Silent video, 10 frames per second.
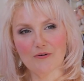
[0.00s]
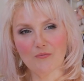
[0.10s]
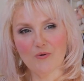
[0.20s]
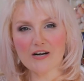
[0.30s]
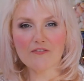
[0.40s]

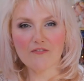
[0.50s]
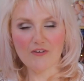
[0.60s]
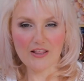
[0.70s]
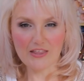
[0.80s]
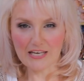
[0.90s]
one of
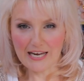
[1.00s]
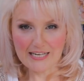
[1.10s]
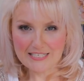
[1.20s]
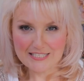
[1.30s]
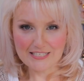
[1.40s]
the
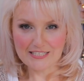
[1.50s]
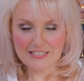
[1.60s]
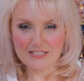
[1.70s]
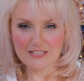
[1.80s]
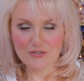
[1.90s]
ladies that
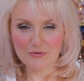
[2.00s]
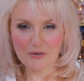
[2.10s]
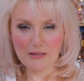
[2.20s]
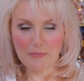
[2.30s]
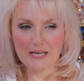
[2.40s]
is
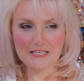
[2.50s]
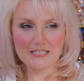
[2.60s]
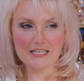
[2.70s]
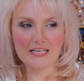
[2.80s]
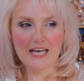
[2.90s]
enjoying the
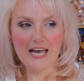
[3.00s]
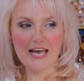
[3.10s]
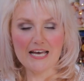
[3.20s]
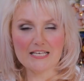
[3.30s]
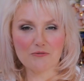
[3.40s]
painting
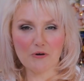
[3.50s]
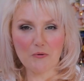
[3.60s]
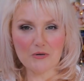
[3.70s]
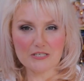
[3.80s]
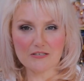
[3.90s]
has
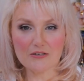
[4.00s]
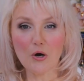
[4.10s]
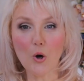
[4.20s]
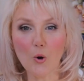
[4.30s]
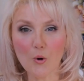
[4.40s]
requested
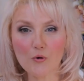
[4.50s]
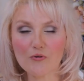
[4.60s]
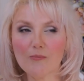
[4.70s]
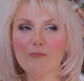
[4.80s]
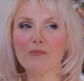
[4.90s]

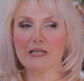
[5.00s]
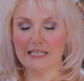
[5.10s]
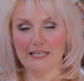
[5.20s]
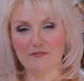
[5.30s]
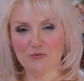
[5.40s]
autumn
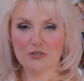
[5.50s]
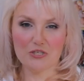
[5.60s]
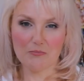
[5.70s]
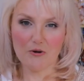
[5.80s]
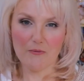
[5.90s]
leaves, which
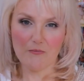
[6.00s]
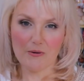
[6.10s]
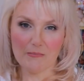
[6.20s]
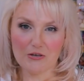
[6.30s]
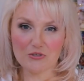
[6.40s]
is
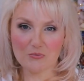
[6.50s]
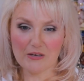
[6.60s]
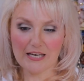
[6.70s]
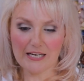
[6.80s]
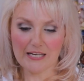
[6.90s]
appropriate because
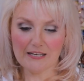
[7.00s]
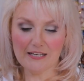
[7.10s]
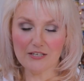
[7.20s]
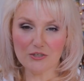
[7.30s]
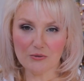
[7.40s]
we're heading
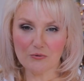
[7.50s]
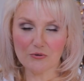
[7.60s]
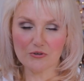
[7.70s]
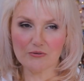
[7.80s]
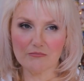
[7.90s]
into
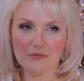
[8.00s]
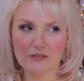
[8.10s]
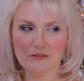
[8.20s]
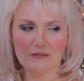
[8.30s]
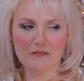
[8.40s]
autumn,
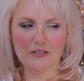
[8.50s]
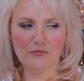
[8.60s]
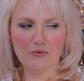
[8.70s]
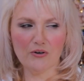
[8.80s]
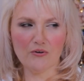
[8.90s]

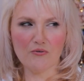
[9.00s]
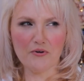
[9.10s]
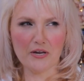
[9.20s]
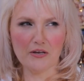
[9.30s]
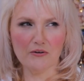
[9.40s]
if we're not
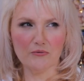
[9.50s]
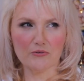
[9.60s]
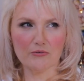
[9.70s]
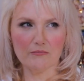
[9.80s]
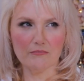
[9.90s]
already in
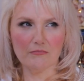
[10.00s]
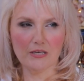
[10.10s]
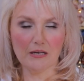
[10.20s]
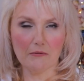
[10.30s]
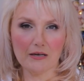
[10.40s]
autumn
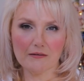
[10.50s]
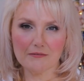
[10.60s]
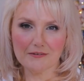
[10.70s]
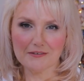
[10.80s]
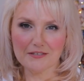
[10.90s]
anyway.
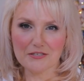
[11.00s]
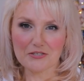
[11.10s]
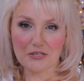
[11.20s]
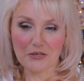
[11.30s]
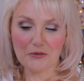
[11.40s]

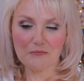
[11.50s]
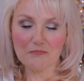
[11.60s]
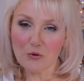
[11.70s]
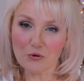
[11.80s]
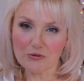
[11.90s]
So
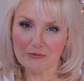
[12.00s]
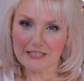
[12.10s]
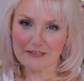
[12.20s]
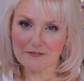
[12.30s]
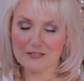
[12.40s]
autumn
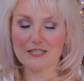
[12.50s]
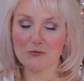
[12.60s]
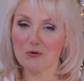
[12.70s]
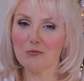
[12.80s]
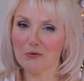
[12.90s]
leaves
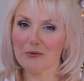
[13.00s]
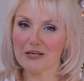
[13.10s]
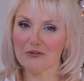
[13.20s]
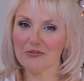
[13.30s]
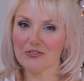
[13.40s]
is what will
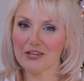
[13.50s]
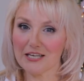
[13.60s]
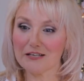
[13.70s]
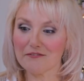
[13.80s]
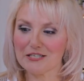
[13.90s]
be on
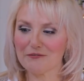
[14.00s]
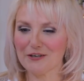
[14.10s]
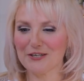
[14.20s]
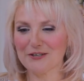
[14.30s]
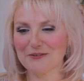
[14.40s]
the end of this
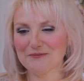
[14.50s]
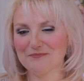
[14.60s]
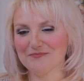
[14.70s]
video.